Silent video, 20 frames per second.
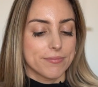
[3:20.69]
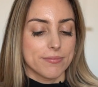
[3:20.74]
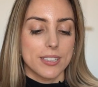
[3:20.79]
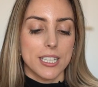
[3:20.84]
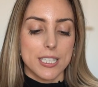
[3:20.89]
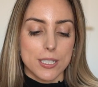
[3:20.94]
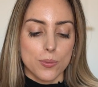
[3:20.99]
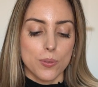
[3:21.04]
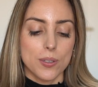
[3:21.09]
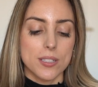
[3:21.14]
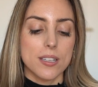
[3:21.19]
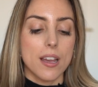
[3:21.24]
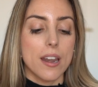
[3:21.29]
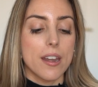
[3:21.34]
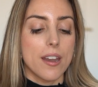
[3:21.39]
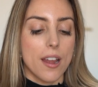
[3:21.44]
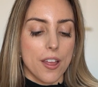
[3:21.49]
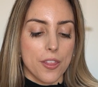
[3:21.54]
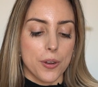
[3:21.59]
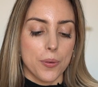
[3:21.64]
This one's
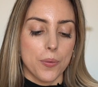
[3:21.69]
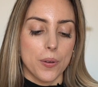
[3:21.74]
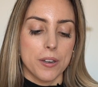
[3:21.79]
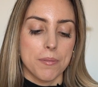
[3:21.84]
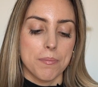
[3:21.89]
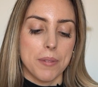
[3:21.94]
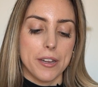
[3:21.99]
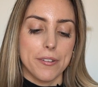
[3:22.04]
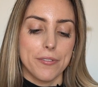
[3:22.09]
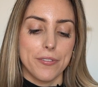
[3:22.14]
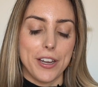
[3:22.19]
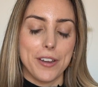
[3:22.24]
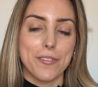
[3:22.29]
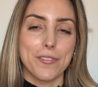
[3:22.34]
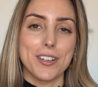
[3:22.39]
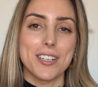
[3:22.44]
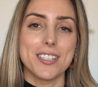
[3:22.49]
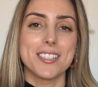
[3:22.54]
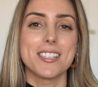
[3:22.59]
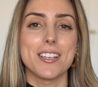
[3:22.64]
another one of my
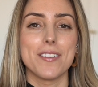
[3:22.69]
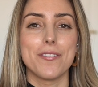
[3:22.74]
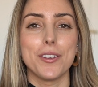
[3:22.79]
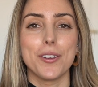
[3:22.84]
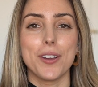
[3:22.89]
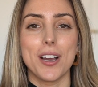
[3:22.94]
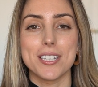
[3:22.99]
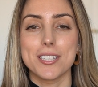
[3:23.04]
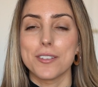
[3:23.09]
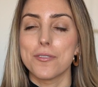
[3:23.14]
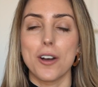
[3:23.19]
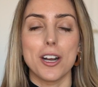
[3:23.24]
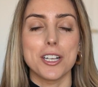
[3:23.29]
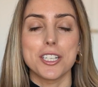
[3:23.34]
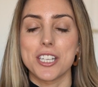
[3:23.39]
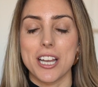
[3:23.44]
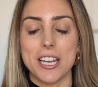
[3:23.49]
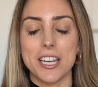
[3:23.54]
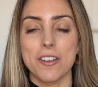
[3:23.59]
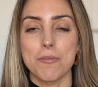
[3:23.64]
favorites. If you guys have
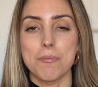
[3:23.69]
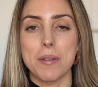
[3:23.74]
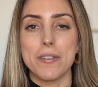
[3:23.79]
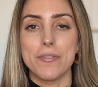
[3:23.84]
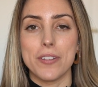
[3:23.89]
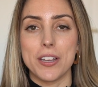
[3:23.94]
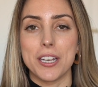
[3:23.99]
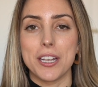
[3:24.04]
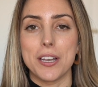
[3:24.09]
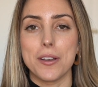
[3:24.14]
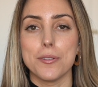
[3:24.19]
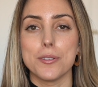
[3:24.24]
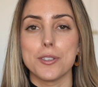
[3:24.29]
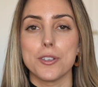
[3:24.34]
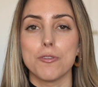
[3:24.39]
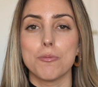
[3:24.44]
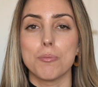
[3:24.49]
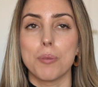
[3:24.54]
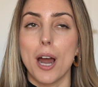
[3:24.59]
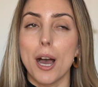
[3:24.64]
watched any of my videos,
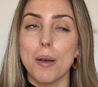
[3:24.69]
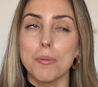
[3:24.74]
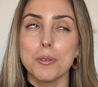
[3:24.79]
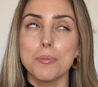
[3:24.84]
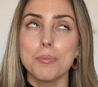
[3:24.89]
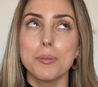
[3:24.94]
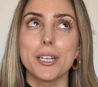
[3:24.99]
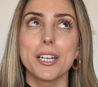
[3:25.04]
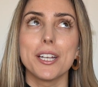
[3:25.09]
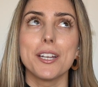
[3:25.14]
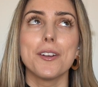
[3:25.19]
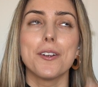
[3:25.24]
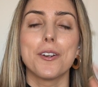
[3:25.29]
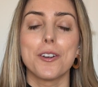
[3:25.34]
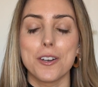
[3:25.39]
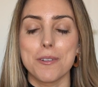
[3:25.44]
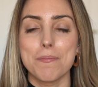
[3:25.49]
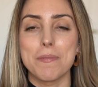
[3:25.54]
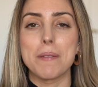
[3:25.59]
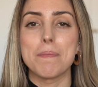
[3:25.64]
you've probably
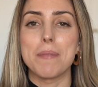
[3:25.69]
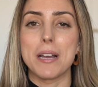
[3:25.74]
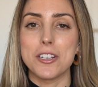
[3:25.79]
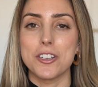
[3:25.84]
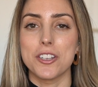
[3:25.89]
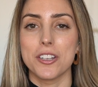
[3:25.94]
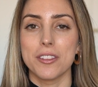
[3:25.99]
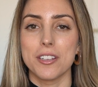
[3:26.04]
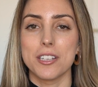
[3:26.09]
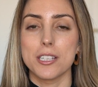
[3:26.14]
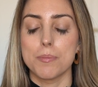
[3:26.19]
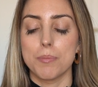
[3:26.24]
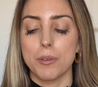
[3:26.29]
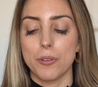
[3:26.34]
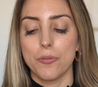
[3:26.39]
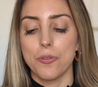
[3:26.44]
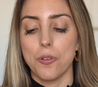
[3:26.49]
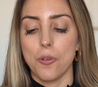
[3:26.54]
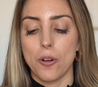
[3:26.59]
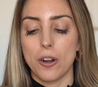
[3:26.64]
heard me mention this
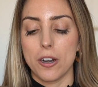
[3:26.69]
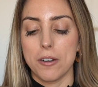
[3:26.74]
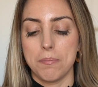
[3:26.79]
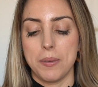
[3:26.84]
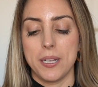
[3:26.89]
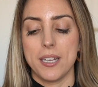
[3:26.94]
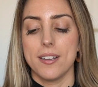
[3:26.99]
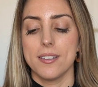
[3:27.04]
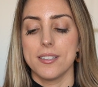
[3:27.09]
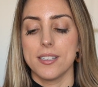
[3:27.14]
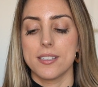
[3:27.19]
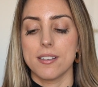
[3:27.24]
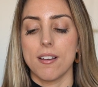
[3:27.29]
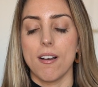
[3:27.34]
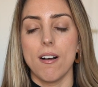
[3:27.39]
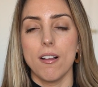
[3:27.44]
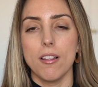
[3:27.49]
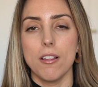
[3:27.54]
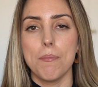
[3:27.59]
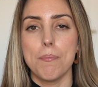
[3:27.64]
before because it's
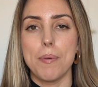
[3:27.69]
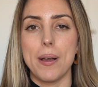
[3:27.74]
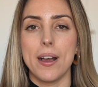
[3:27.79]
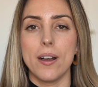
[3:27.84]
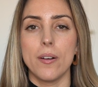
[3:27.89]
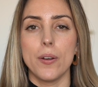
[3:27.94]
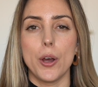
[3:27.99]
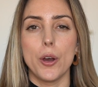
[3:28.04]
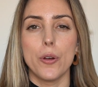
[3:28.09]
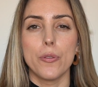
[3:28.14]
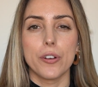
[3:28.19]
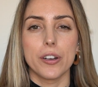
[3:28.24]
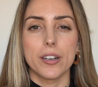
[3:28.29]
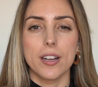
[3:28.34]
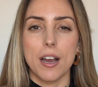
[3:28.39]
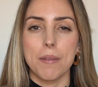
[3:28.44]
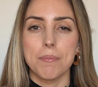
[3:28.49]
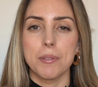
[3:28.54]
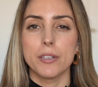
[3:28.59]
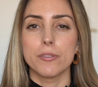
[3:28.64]
all about
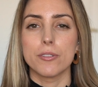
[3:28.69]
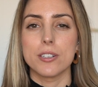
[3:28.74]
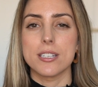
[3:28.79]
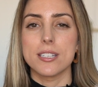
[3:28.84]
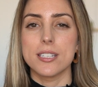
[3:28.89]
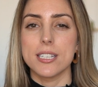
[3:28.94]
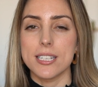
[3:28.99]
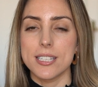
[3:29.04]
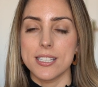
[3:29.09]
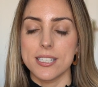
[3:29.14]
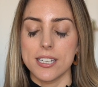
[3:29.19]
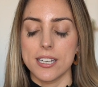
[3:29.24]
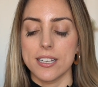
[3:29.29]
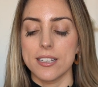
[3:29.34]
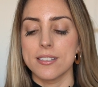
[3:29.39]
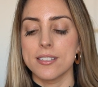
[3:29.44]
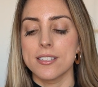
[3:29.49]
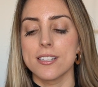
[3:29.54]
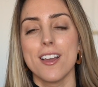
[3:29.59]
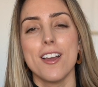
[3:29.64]
overcoming
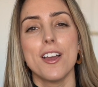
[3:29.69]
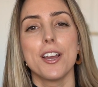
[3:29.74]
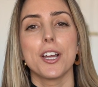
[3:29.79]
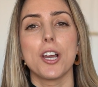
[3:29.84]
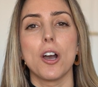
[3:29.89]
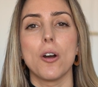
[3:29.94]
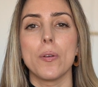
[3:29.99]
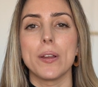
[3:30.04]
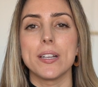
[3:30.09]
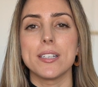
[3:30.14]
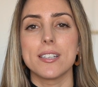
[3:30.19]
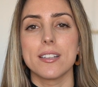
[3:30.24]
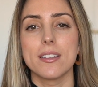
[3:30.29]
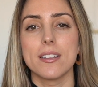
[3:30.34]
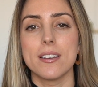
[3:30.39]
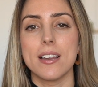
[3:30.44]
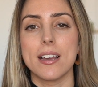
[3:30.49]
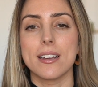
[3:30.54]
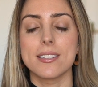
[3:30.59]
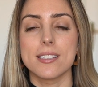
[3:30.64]
resistance, going to
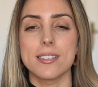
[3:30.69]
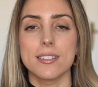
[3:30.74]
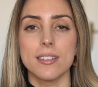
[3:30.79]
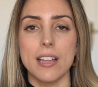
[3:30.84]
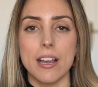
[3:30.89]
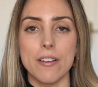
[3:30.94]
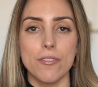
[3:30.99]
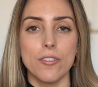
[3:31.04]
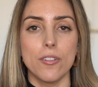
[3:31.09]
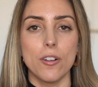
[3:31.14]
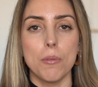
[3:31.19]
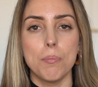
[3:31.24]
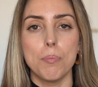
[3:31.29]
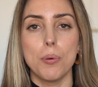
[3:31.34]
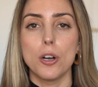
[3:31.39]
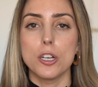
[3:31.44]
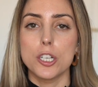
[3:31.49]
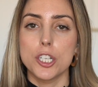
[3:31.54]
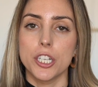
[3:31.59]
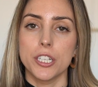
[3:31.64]
the next level,
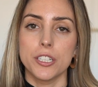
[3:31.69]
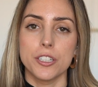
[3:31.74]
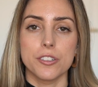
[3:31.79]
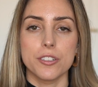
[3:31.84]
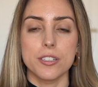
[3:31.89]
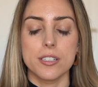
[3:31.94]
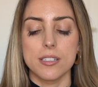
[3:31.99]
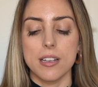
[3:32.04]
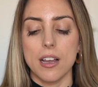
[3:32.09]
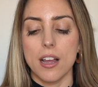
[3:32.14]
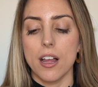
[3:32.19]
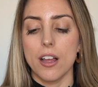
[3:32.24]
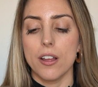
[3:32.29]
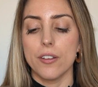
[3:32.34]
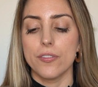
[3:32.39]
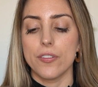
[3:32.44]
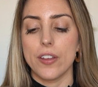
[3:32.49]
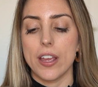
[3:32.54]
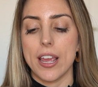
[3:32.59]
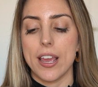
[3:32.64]
pushing
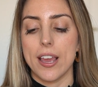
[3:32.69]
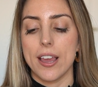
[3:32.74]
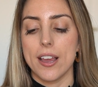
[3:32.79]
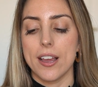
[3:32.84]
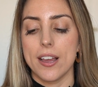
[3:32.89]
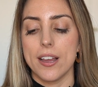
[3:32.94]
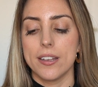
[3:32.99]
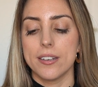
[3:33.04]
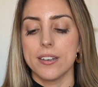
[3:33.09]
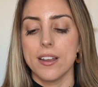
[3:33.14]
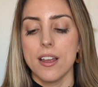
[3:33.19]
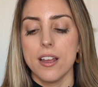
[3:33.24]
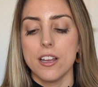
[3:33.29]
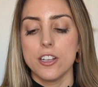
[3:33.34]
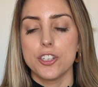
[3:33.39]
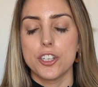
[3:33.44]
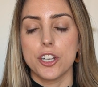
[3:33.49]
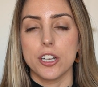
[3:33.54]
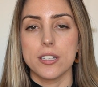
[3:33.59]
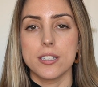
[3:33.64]
yourself, and
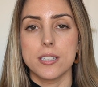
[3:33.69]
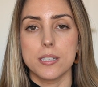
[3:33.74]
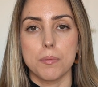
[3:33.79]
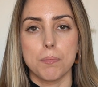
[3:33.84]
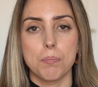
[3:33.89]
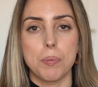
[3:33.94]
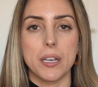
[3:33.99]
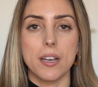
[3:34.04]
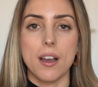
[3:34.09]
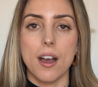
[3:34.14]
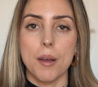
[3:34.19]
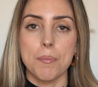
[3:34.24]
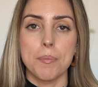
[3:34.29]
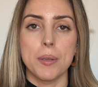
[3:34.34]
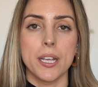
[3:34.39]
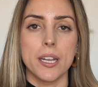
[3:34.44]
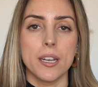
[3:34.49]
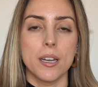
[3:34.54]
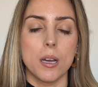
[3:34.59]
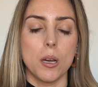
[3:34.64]
just
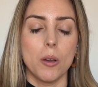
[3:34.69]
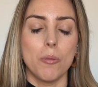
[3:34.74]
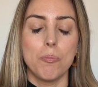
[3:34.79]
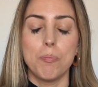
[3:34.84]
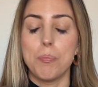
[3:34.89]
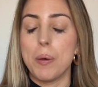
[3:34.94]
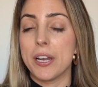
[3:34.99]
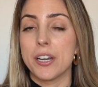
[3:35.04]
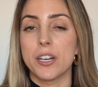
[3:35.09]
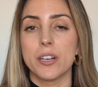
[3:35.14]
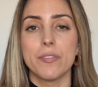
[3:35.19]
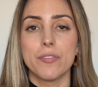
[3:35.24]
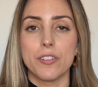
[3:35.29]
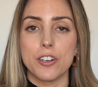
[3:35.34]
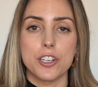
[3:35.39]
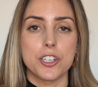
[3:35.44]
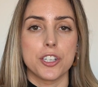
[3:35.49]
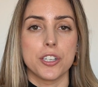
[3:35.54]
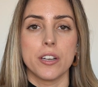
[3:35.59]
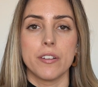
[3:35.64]
becoming a better
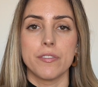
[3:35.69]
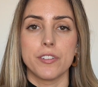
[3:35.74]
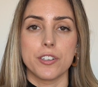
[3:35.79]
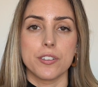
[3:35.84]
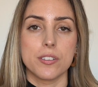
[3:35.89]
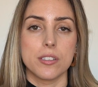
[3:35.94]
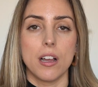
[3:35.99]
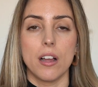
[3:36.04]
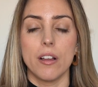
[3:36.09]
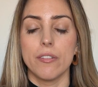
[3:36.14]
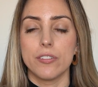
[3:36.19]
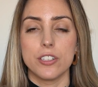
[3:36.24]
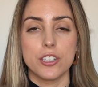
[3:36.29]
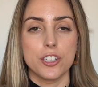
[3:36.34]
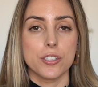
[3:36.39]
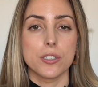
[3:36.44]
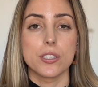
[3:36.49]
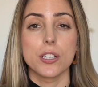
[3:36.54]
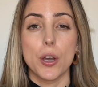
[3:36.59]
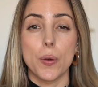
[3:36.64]
version of yourself and
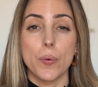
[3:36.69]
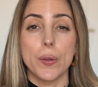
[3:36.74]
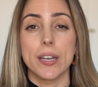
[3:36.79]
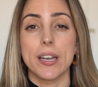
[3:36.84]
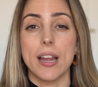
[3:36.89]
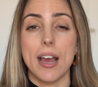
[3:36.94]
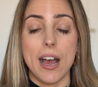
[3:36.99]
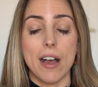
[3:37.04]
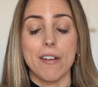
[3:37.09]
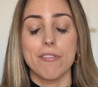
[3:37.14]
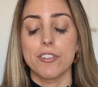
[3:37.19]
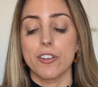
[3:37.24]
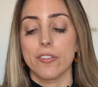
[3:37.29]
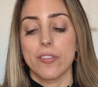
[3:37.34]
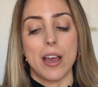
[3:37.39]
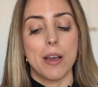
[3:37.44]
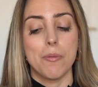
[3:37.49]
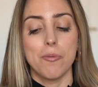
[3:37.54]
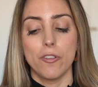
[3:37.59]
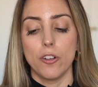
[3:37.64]
just going after
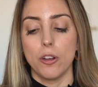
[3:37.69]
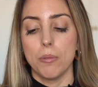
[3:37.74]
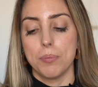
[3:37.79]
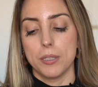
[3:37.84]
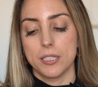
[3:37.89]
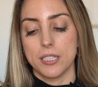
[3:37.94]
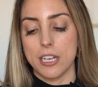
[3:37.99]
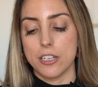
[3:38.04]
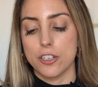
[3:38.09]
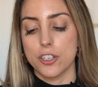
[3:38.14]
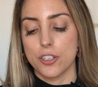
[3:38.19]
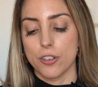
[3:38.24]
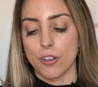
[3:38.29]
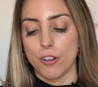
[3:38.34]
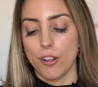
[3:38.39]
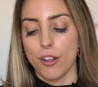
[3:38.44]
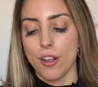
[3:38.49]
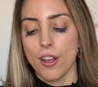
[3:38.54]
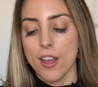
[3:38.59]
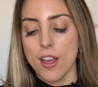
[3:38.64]
that full
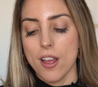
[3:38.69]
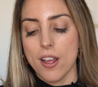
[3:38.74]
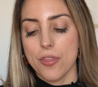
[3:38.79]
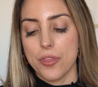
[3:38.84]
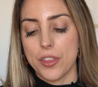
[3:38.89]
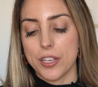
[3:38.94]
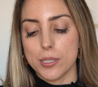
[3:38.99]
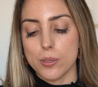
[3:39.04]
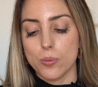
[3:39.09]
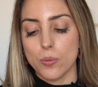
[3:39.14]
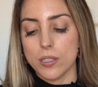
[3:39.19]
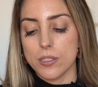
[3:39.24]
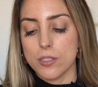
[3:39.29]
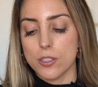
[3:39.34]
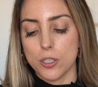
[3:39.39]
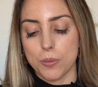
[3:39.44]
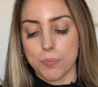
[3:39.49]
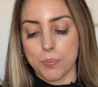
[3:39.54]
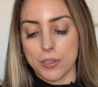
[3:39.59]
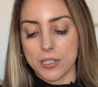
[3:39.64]
potential. This one's
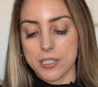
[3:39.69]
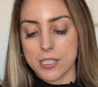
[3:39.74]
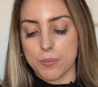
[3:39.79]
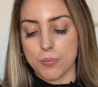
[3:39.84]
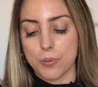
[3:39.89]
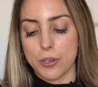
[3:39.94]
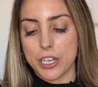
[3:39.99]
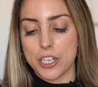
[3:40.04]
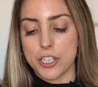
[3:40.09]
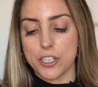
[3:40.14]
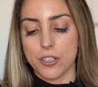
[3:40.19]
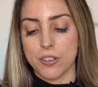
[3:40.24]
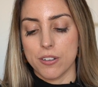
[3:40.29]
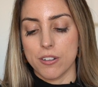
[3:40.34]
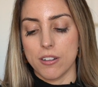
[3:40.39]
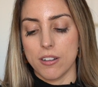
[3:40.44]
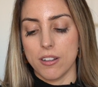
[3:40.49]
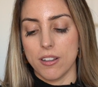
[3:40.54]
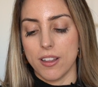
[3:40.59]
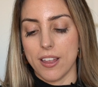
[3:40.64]
super
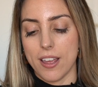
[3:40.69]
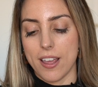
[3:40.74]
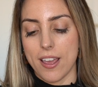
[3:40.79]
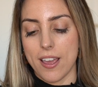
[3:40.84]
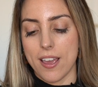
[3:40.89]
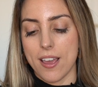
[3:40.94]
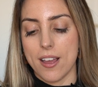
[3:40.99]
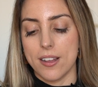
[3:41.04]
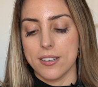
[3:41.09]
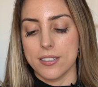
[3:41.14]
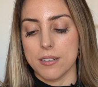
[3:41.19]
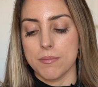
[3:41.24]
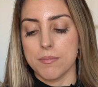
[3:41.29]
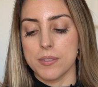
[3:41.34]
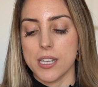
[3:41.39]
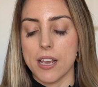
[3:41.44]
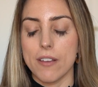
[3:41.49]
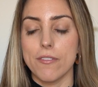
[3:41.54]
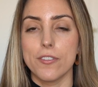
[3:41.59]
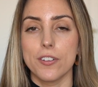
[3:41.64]
inspirational, and I'm
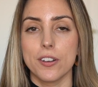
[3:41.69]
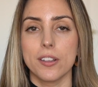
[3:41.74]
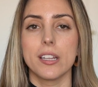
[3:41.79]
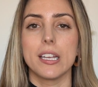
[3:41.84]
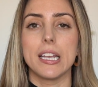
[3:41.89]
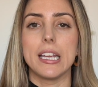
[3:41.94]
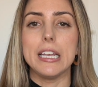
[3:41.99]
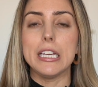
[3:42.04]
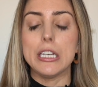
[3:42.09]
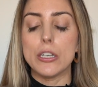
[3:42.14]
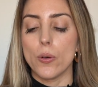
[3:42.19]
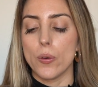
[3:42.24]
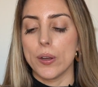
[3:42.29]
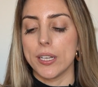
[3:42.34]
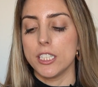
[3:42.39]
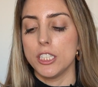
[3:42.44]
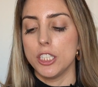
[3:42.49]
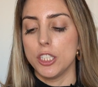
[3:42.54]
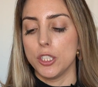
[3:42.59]
definitely going